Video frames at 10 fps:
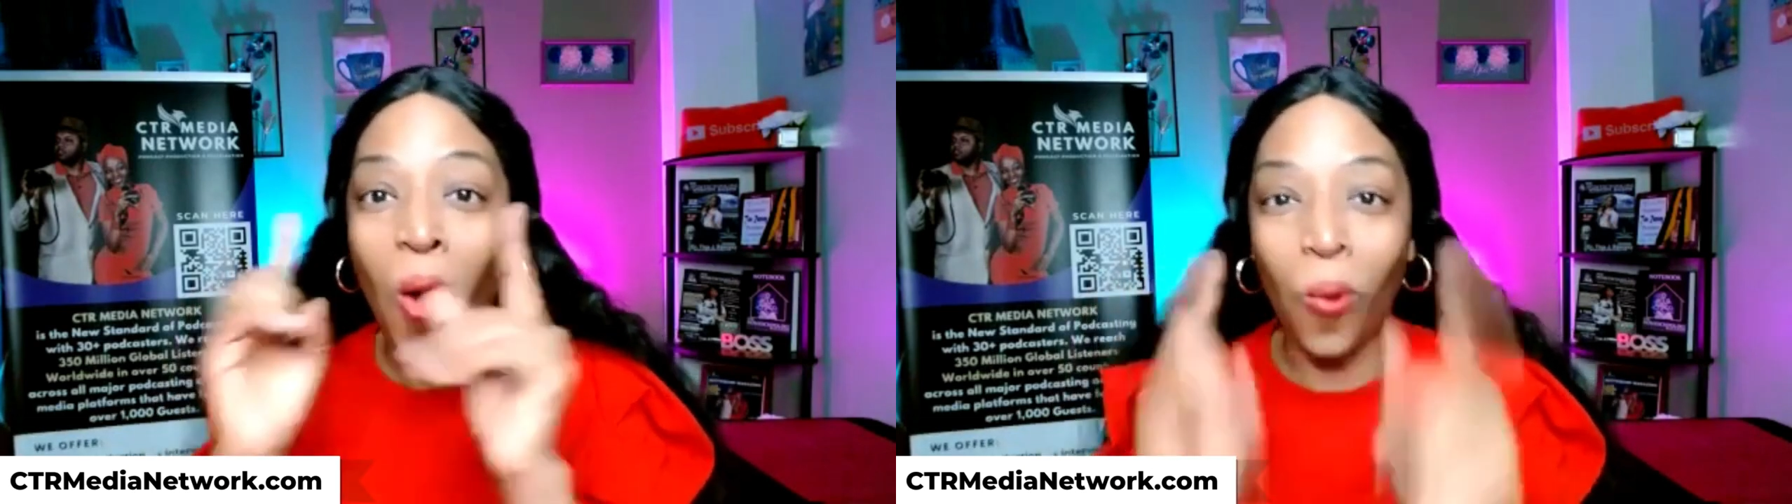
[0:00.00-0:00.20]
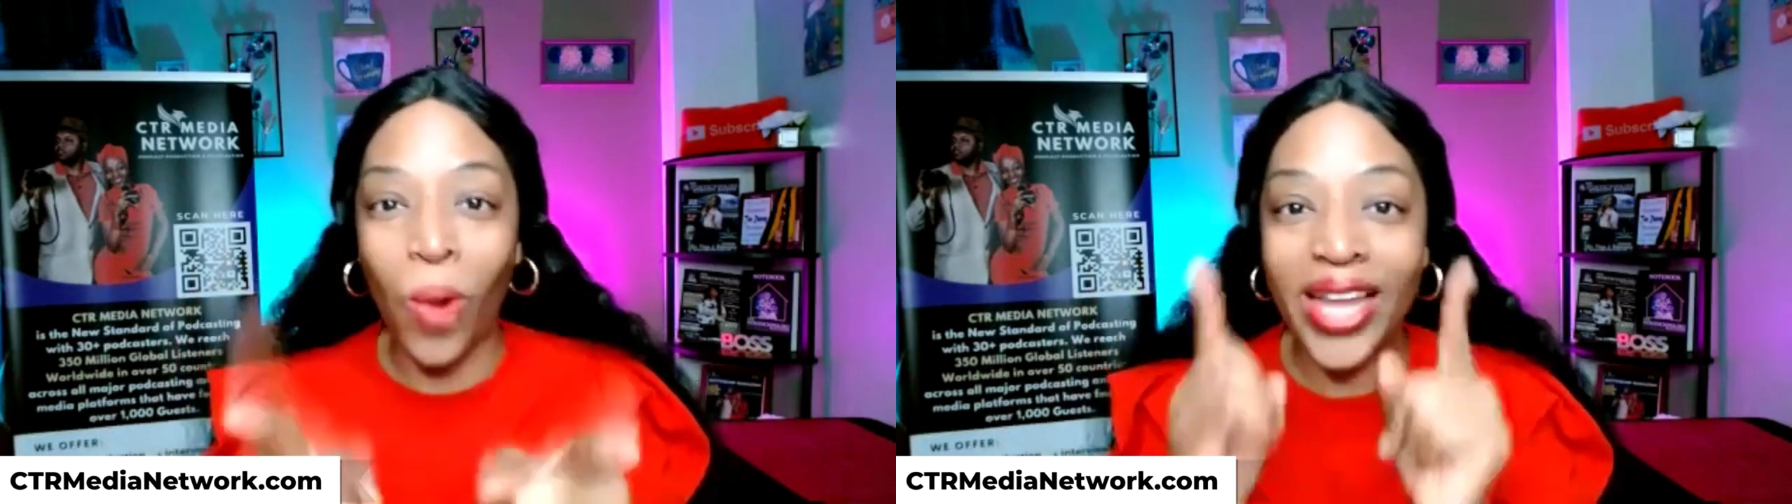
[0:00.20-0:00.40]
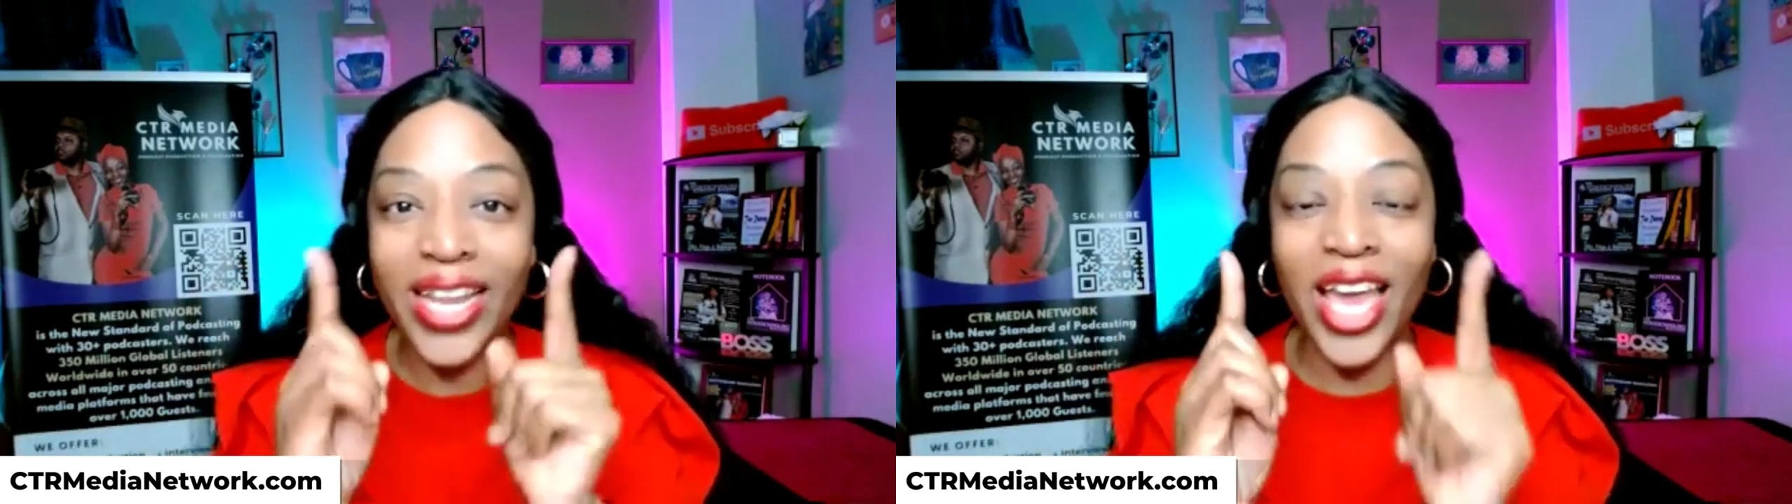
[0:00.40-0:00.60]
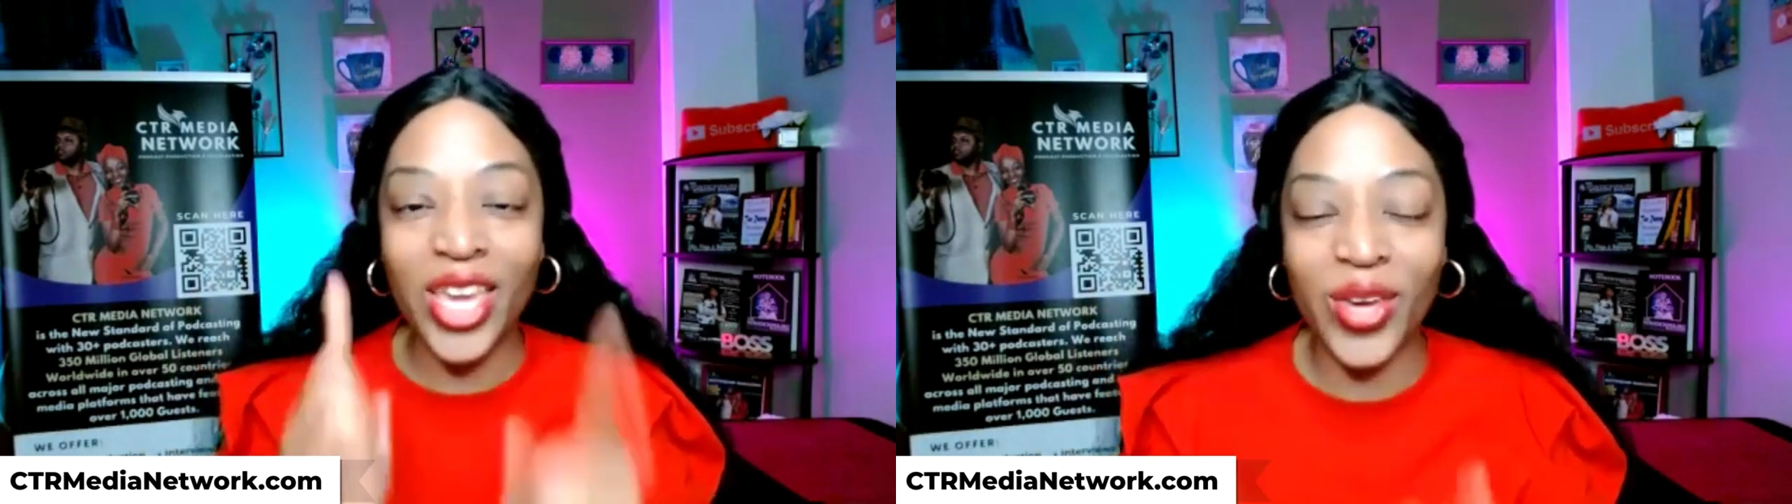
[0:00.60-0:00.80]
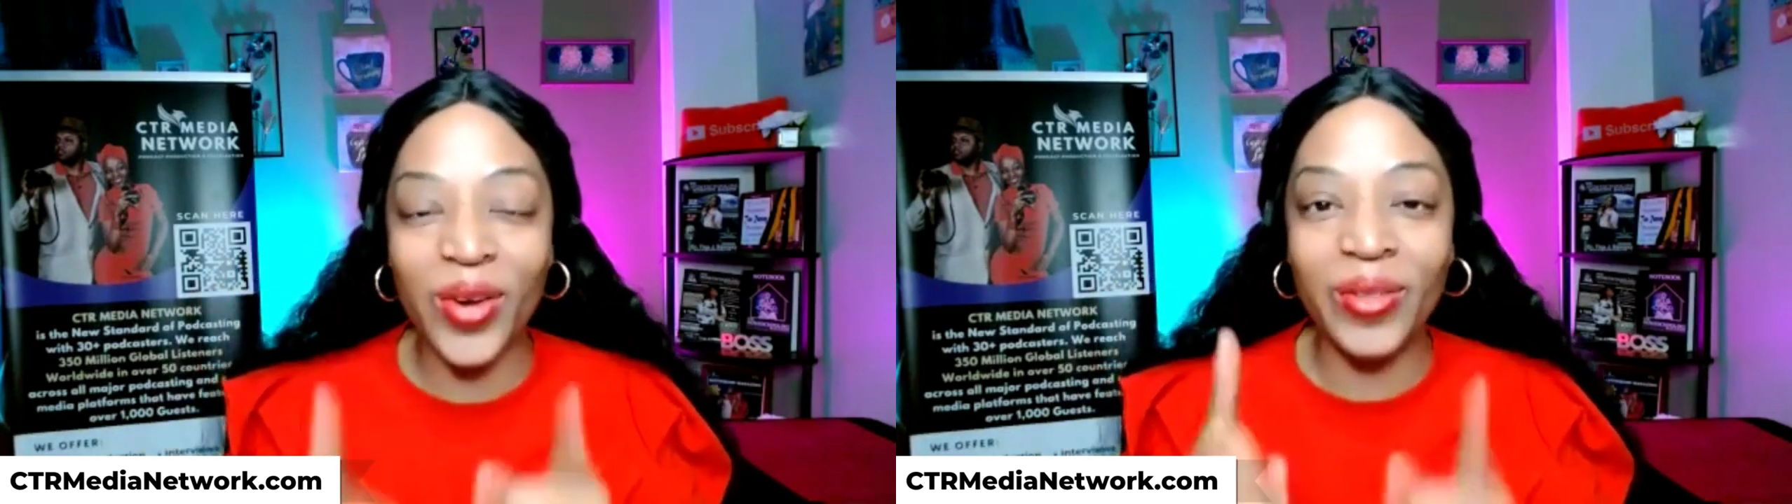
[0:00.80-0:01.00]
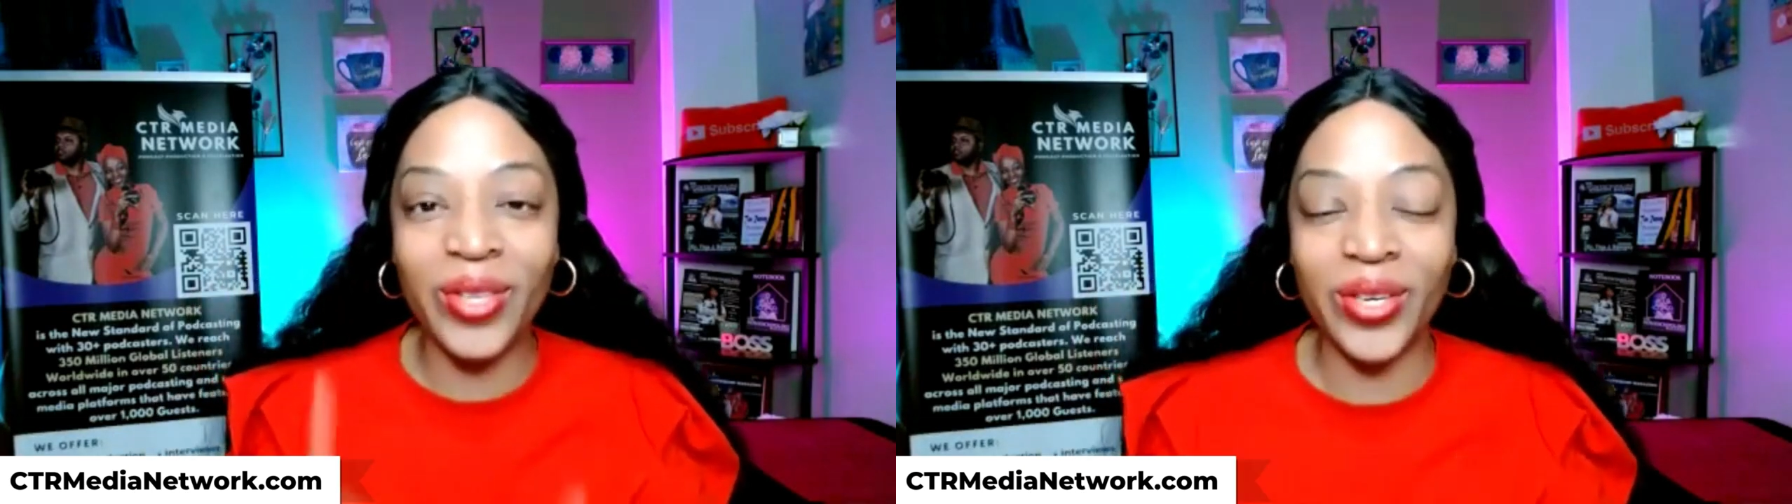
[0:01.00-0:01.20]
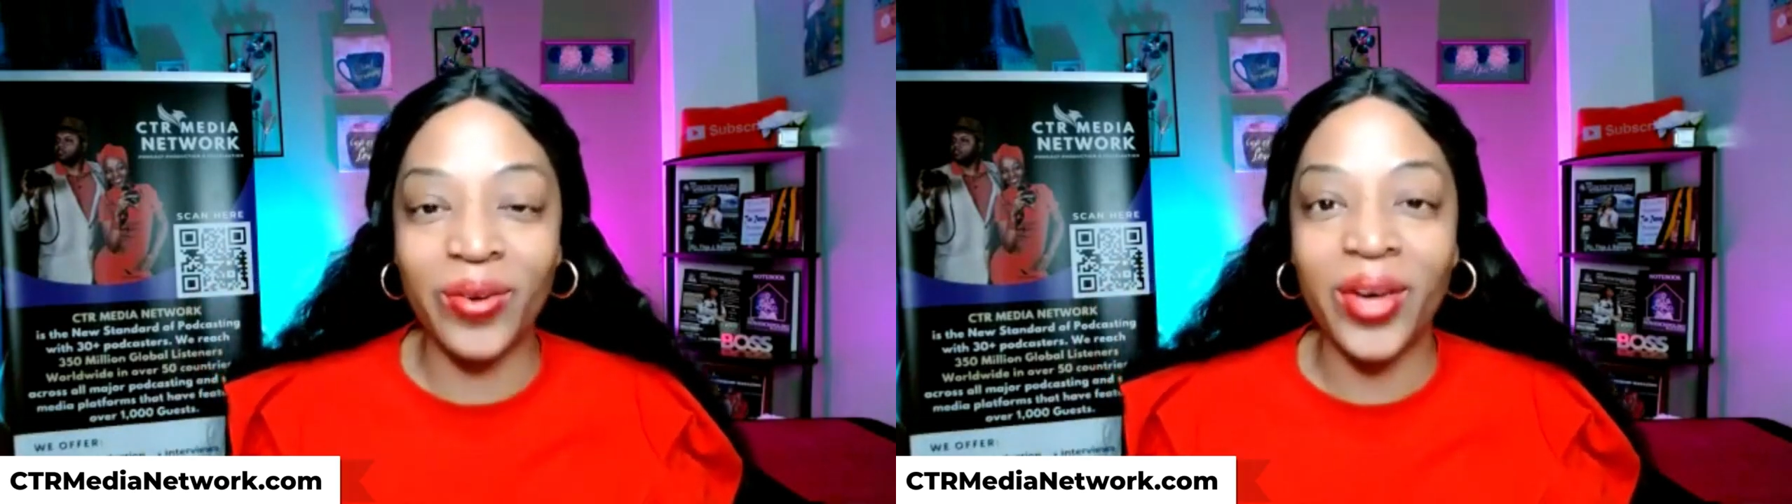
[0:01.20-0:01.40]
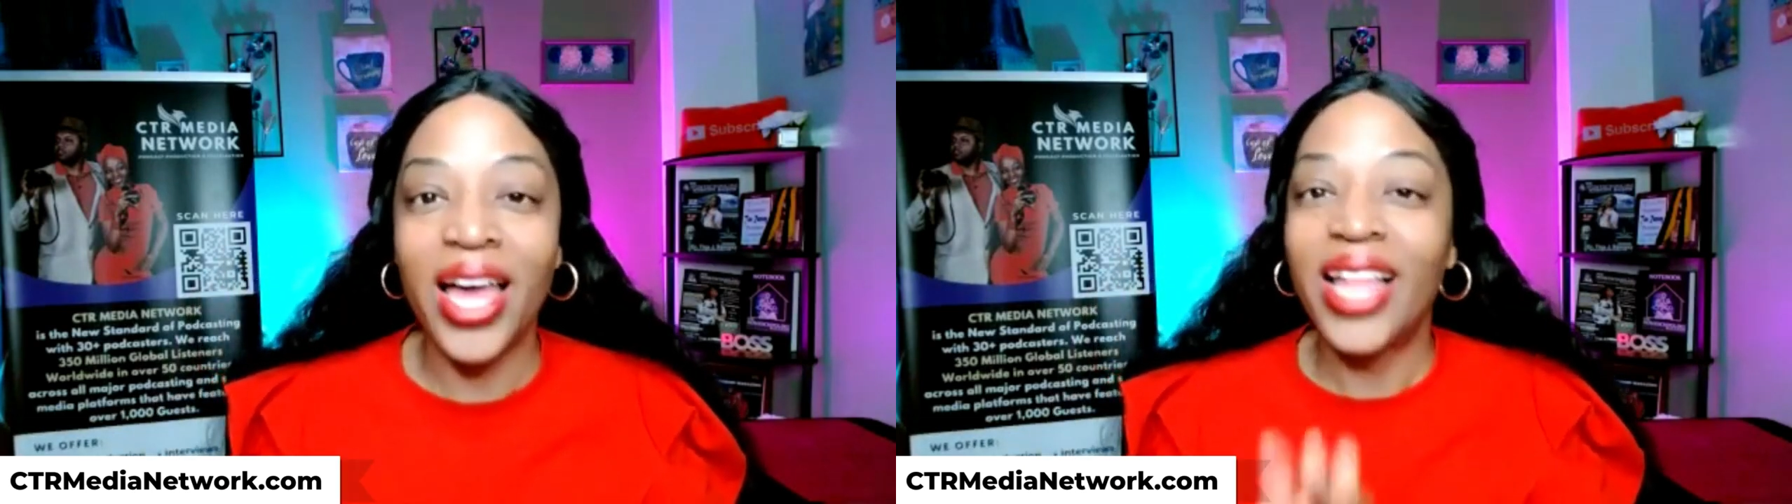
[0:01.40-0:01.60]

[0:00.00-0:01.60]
what you do.